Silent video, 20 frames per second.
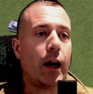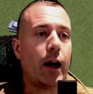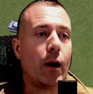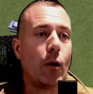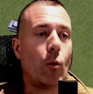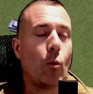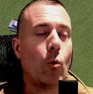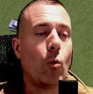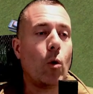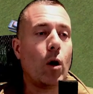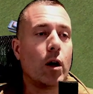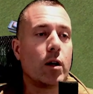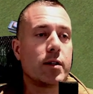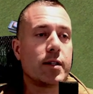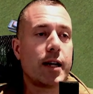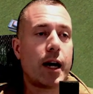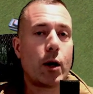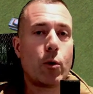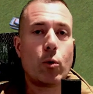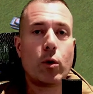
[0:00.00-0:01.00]

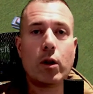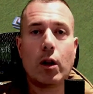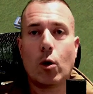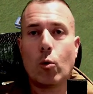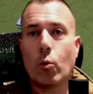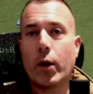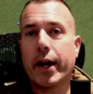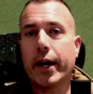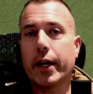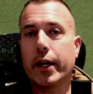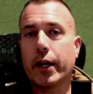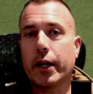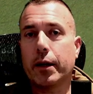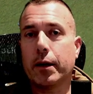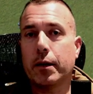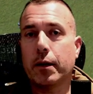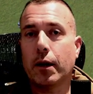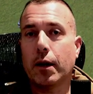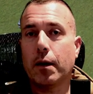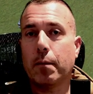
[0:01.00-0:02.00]
Once I will
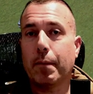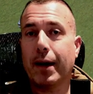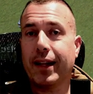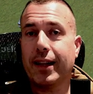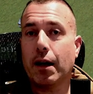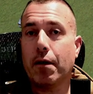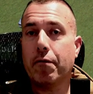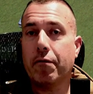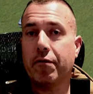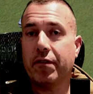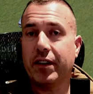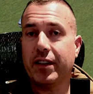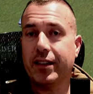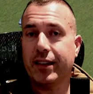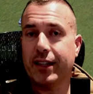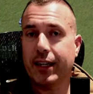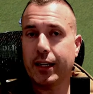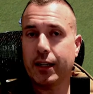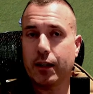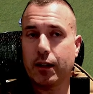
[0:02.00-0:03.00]
awaken Madame
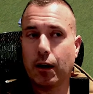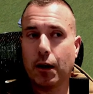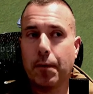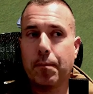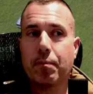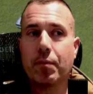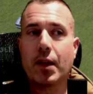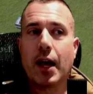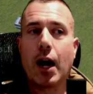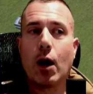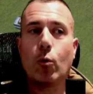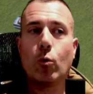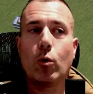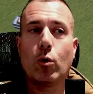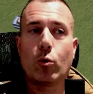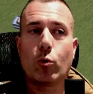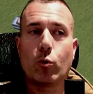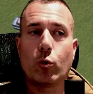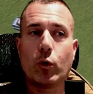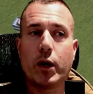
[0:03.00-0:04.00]
Vindicta, I
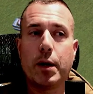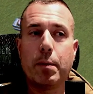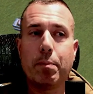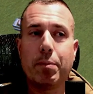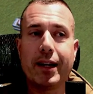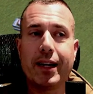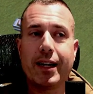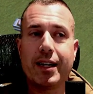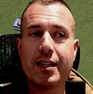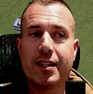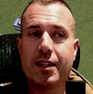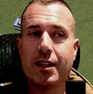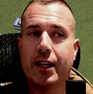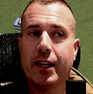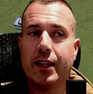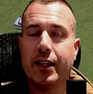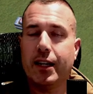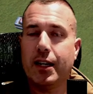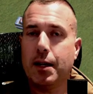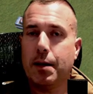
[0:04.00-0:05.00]
will replace
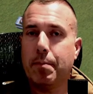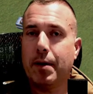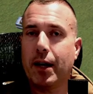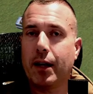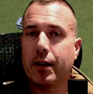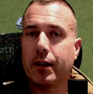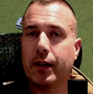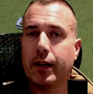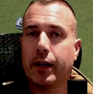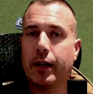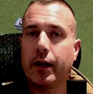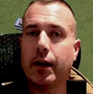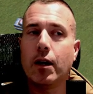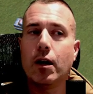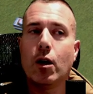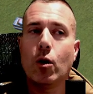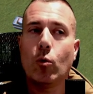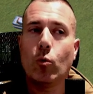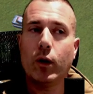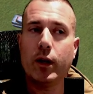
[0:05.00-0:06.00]
Lady Liberté
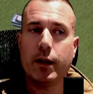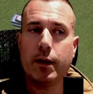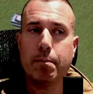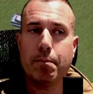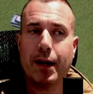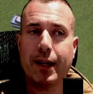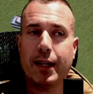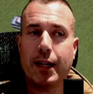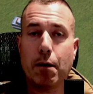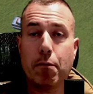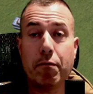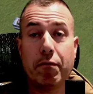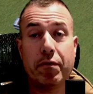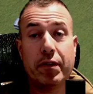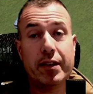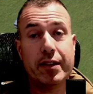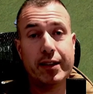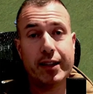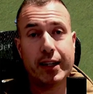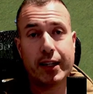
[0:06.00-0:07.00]
with Madame
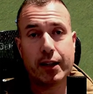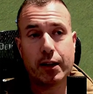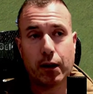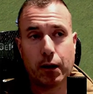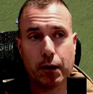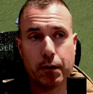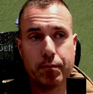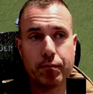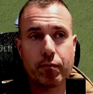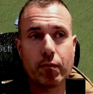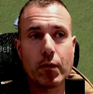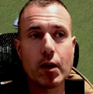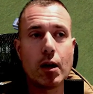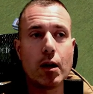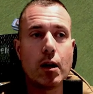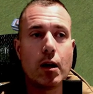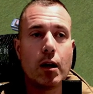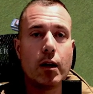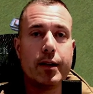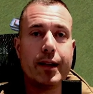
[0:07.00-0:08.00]
Vindicta.
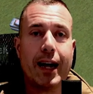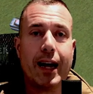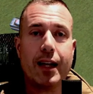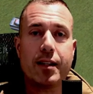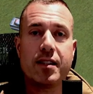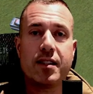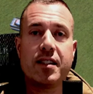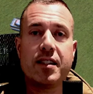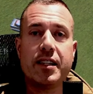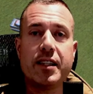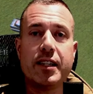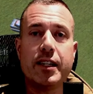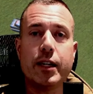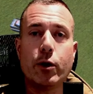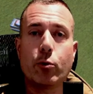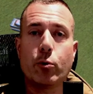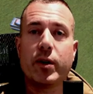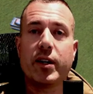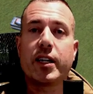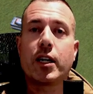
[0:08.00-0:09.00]
That's the
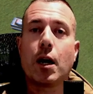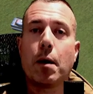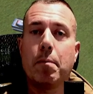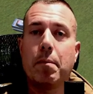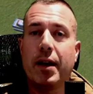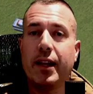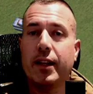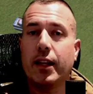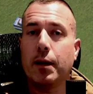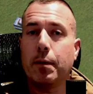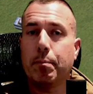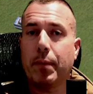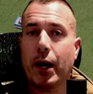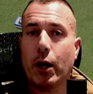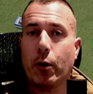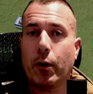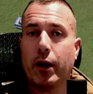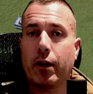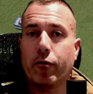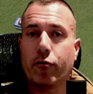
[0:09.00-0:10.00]
recommended
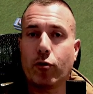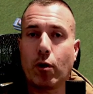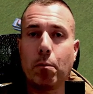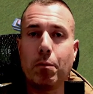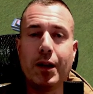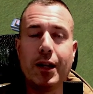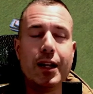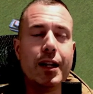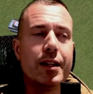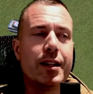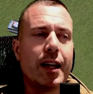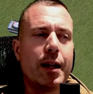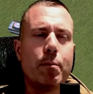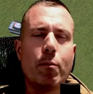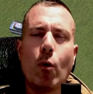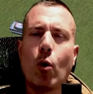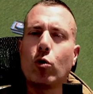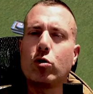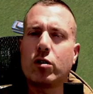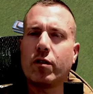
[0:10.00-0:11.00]
pairing from Lilith, and
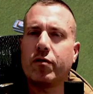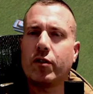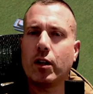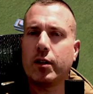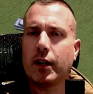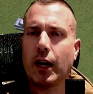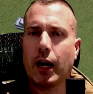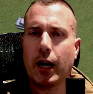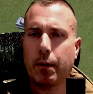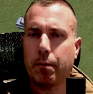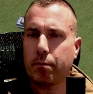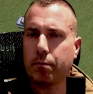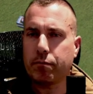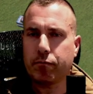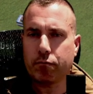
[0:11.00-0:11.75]
most of the time